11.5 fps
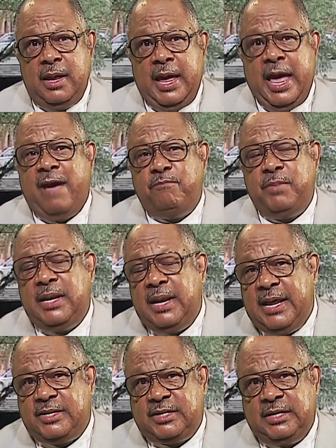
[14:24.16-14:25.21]
have
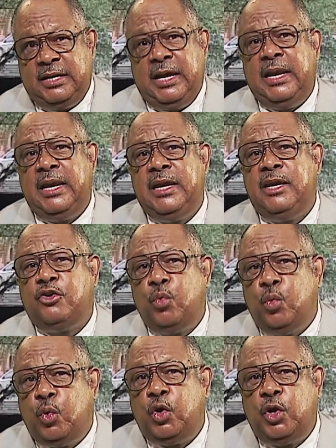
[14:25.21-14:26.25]
molested at least
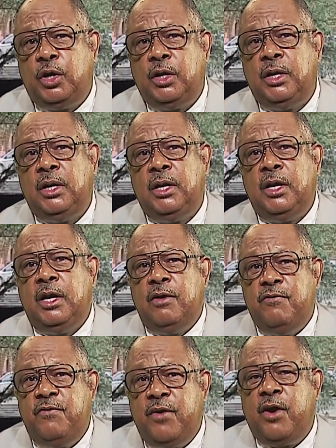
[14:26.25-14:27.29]
one
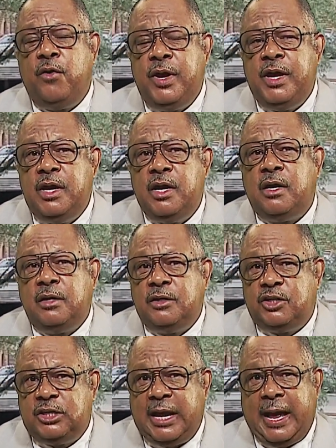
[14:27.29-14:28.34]
very young
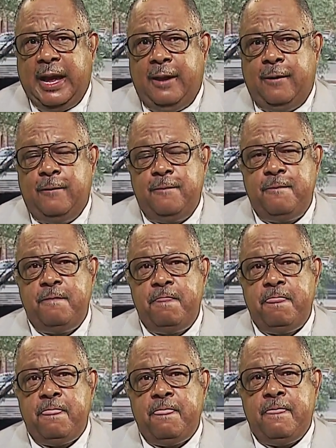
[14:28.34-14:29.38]
child,
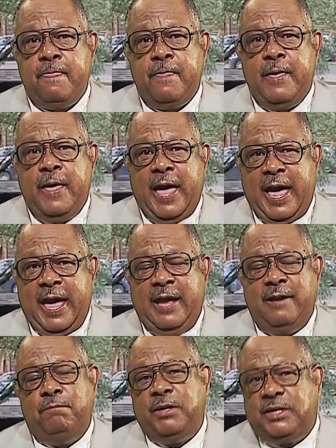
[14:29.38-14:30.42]

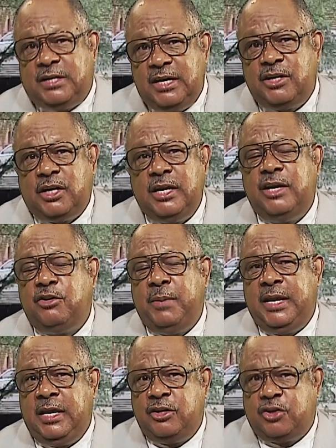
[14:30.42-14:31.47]
and potentially as
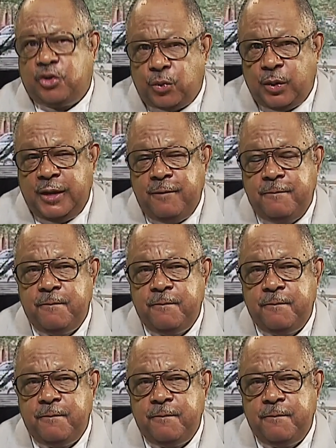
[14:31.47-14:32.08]
many as three.